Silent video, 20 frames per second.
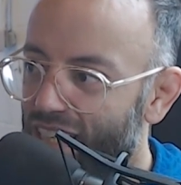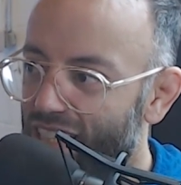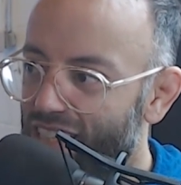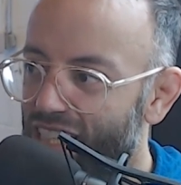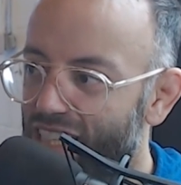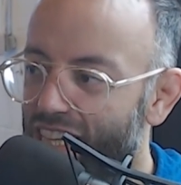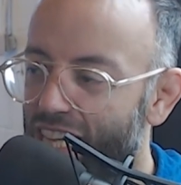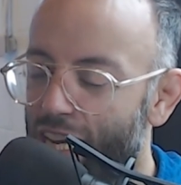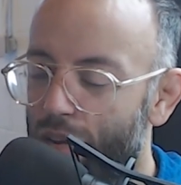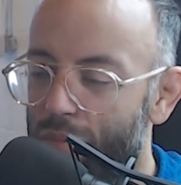That's the
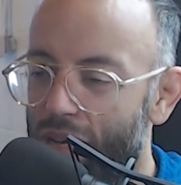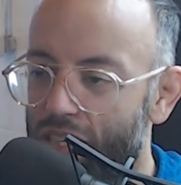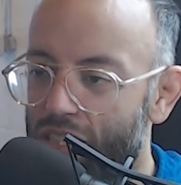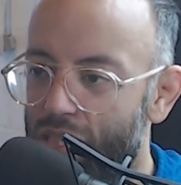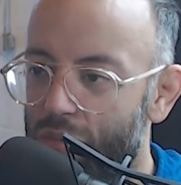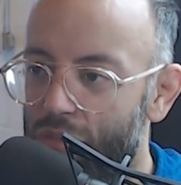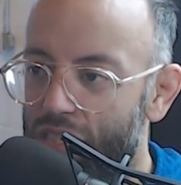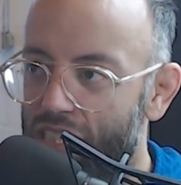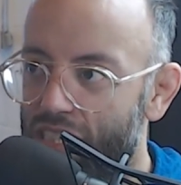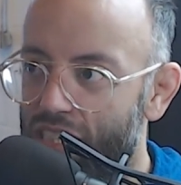thing about
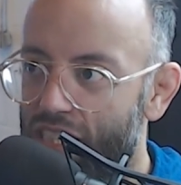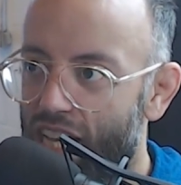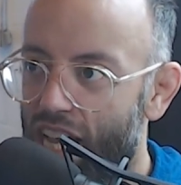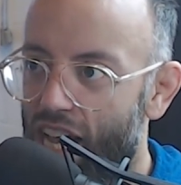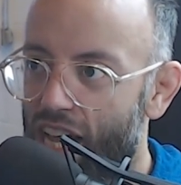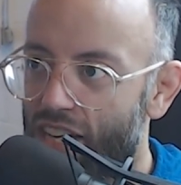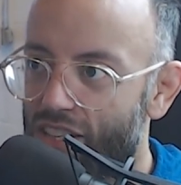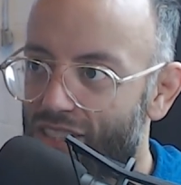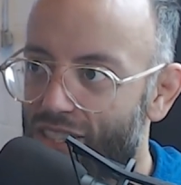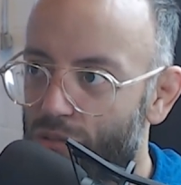some of these
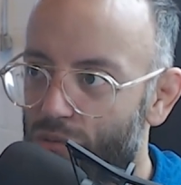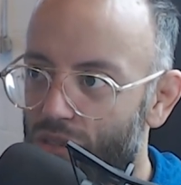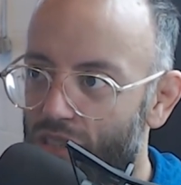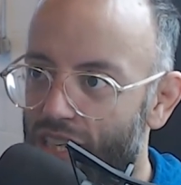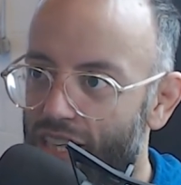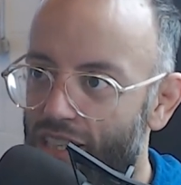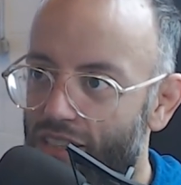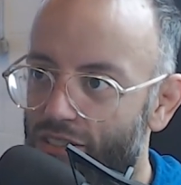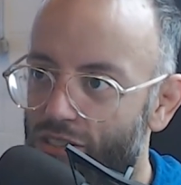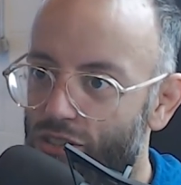guys that were
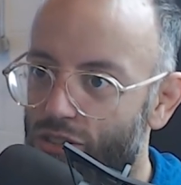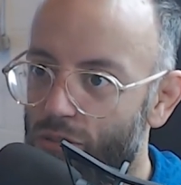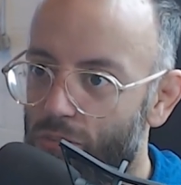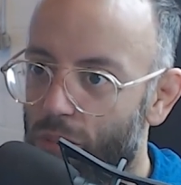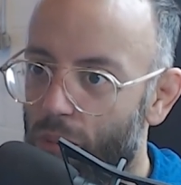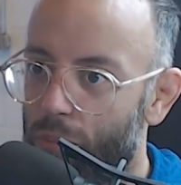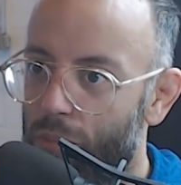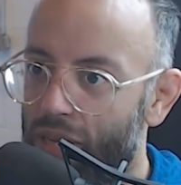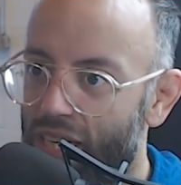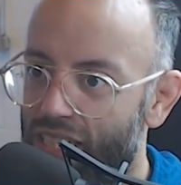like super
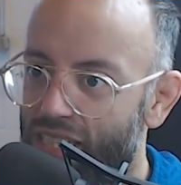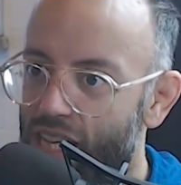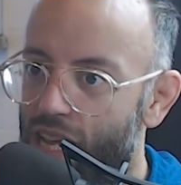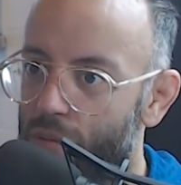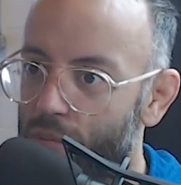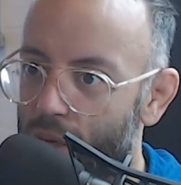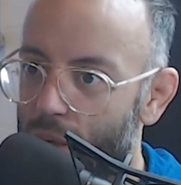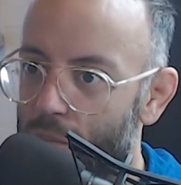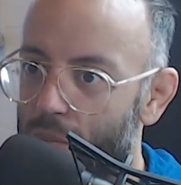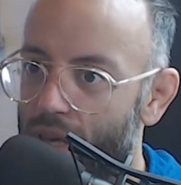big time
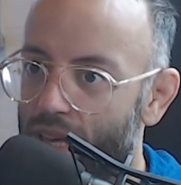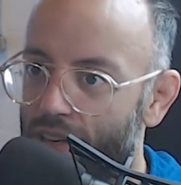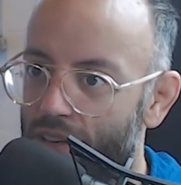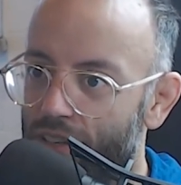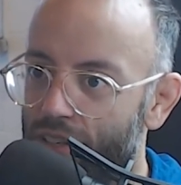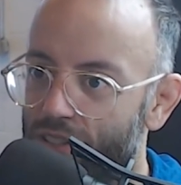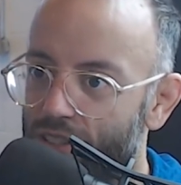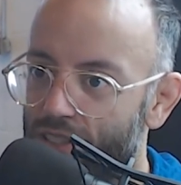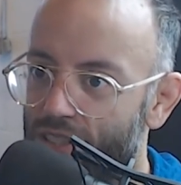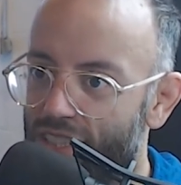
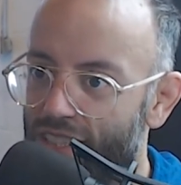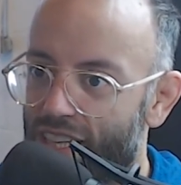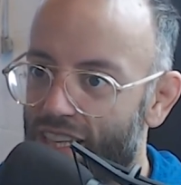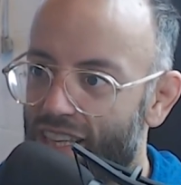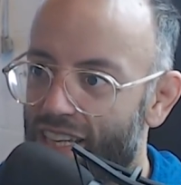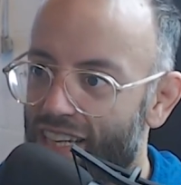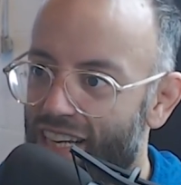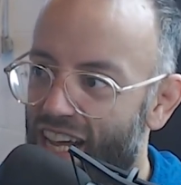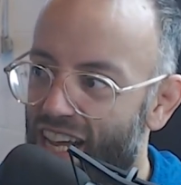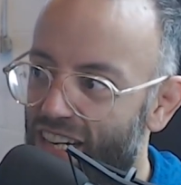competitors, and then
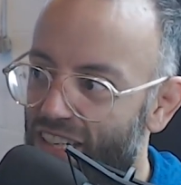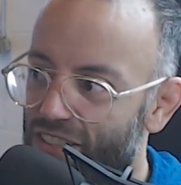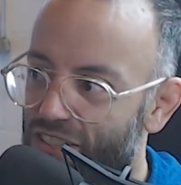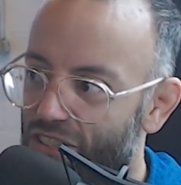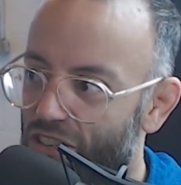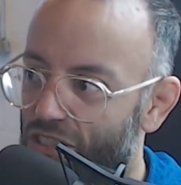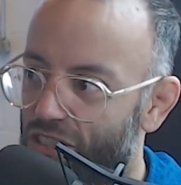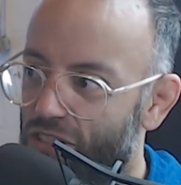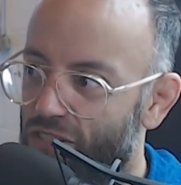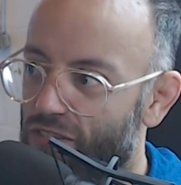they kind of
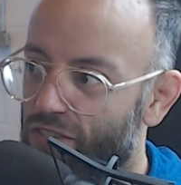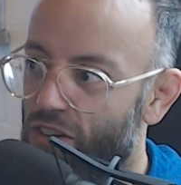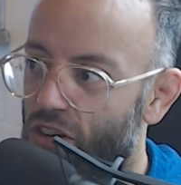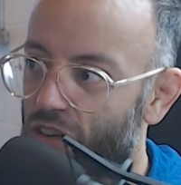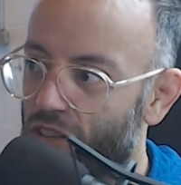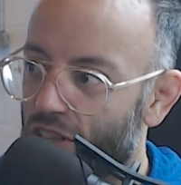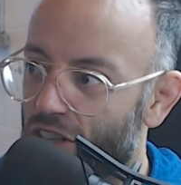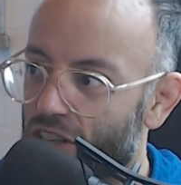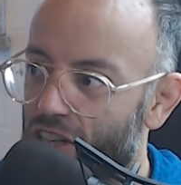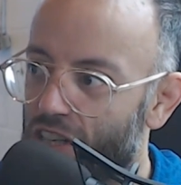start to
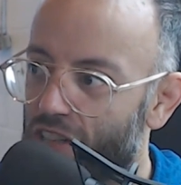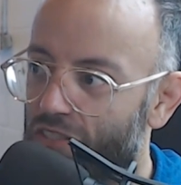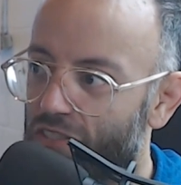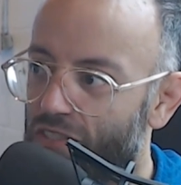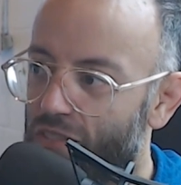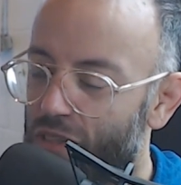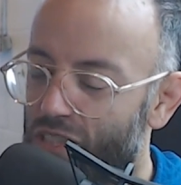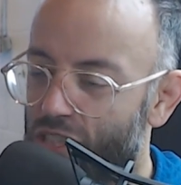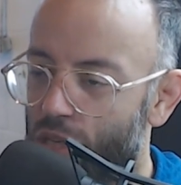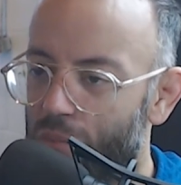fall off.
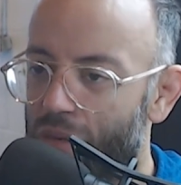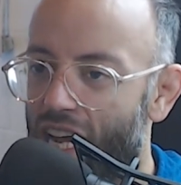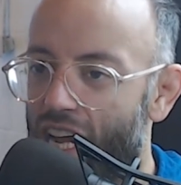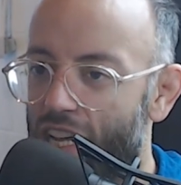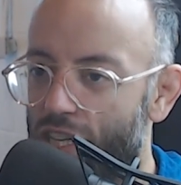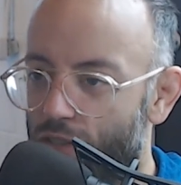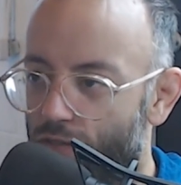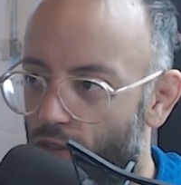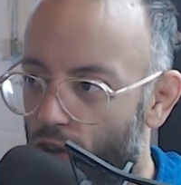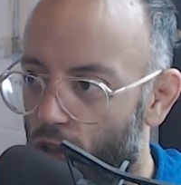Yeah. Some
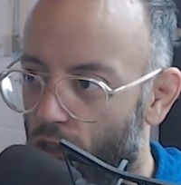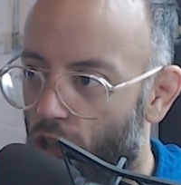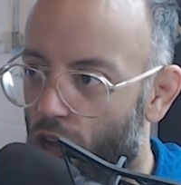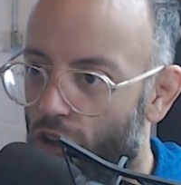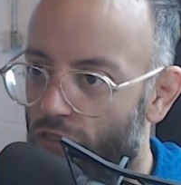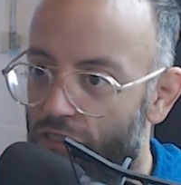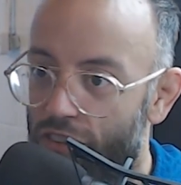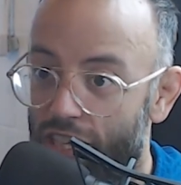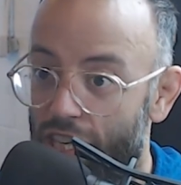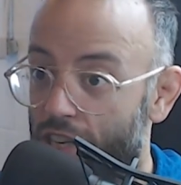guys fall
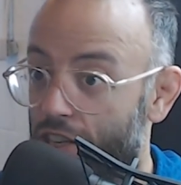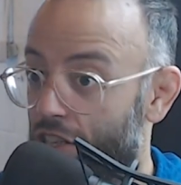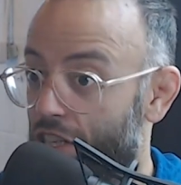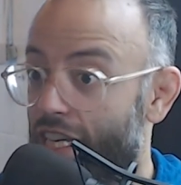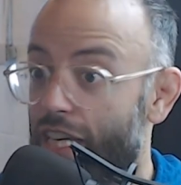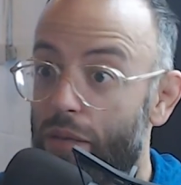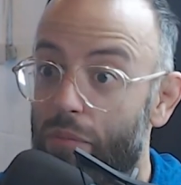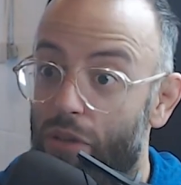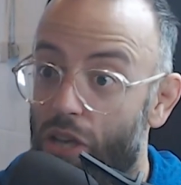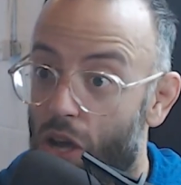off and they just
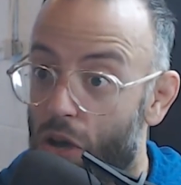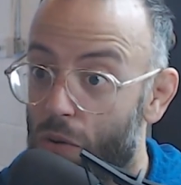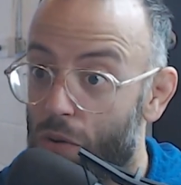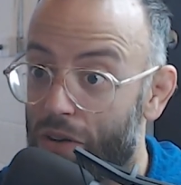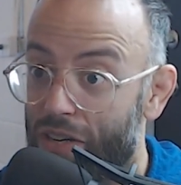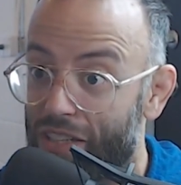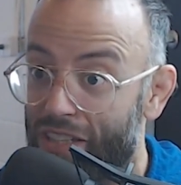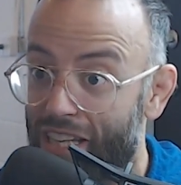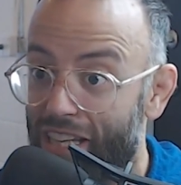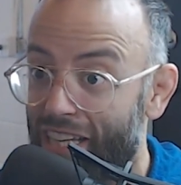keep
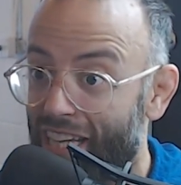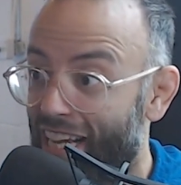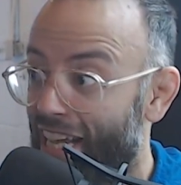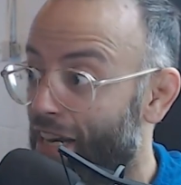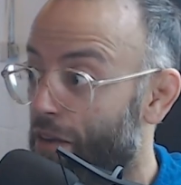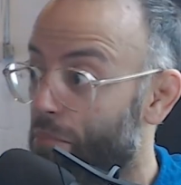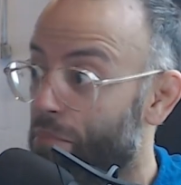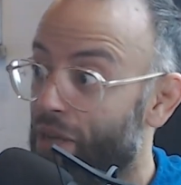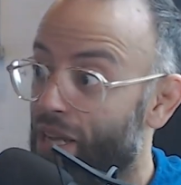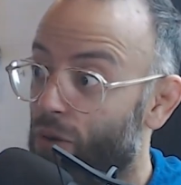going, and then they get
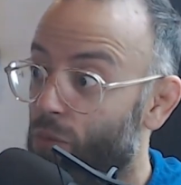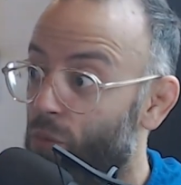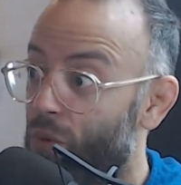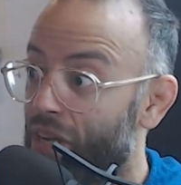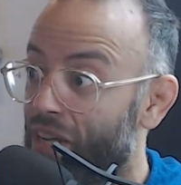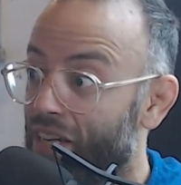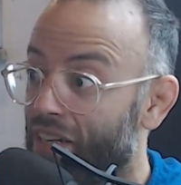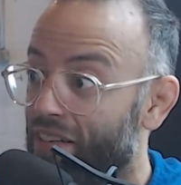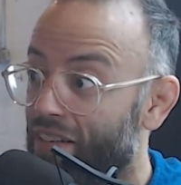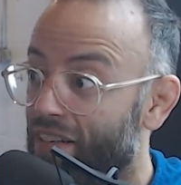a big
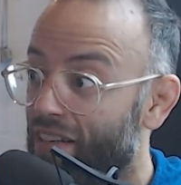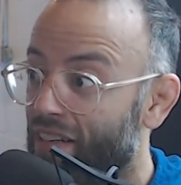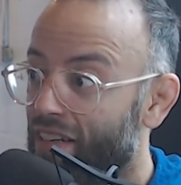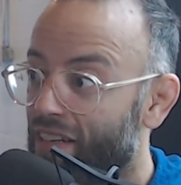win.